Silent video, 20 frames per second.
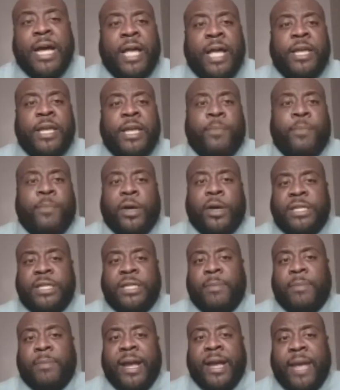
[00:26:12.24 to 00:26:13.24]
think
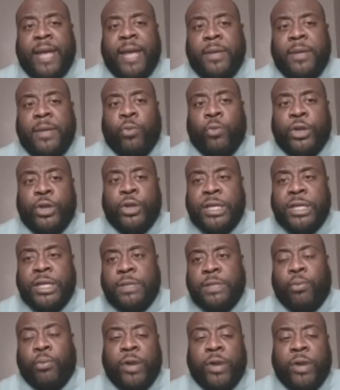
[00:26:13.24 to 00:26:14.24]
Boston and Miami were
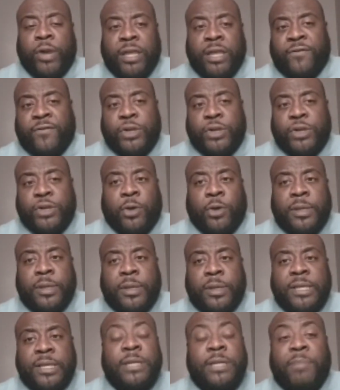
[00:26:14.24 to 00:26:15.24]
disappointing in the first part of the
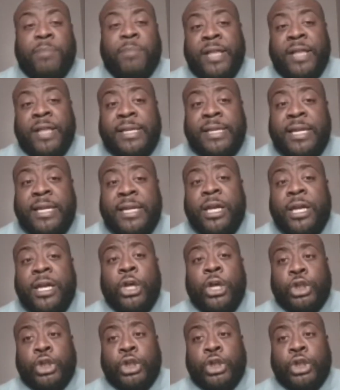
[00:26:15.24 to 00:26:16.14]
season, but like I said,